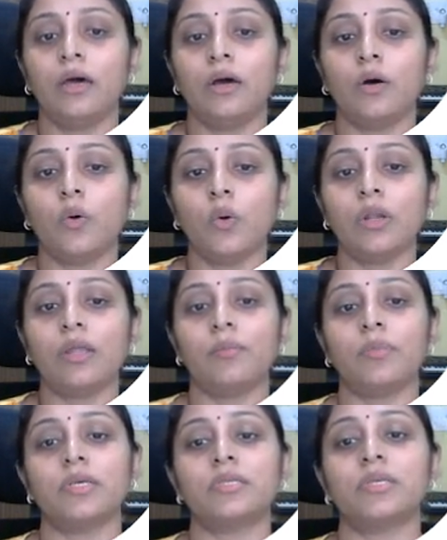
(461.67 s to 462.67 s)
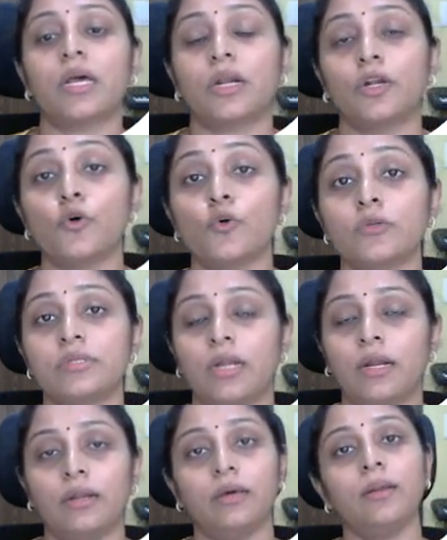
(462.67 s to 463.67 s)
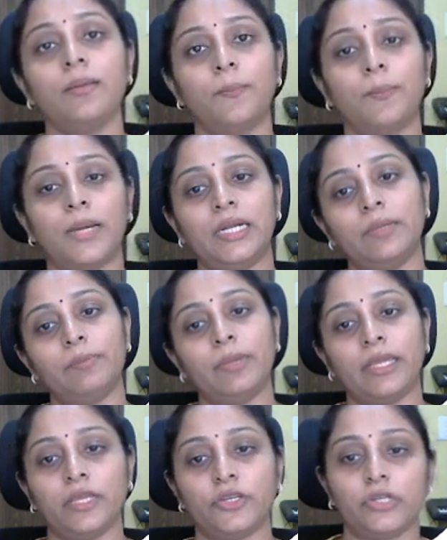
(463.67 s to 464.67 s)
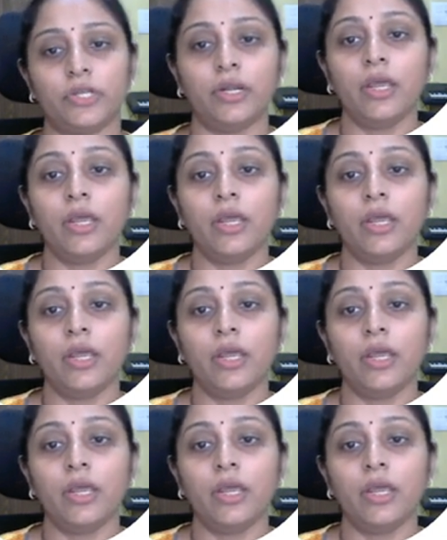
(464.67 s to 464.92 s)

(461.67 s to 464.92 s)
whole numbers are closed under multiplication.